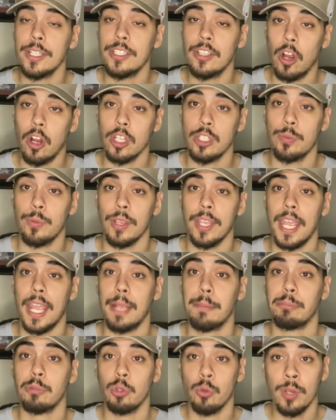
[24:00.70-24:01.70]
yards per
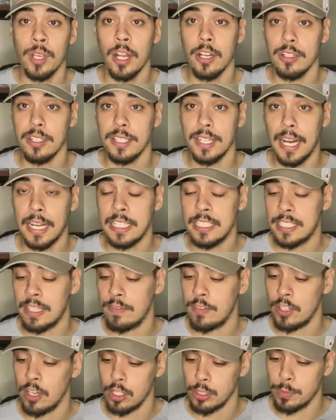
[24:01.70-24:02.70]
game. 397
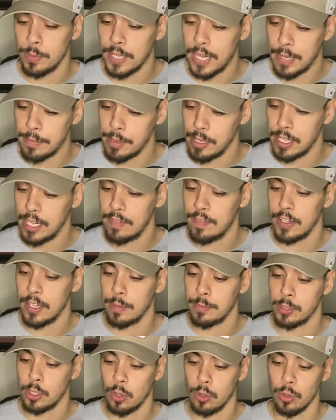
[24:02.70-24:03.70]
yards per game they're giving up
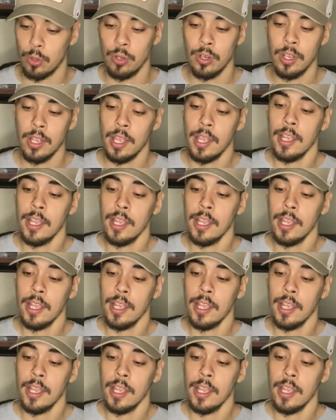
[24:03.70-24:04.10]
total.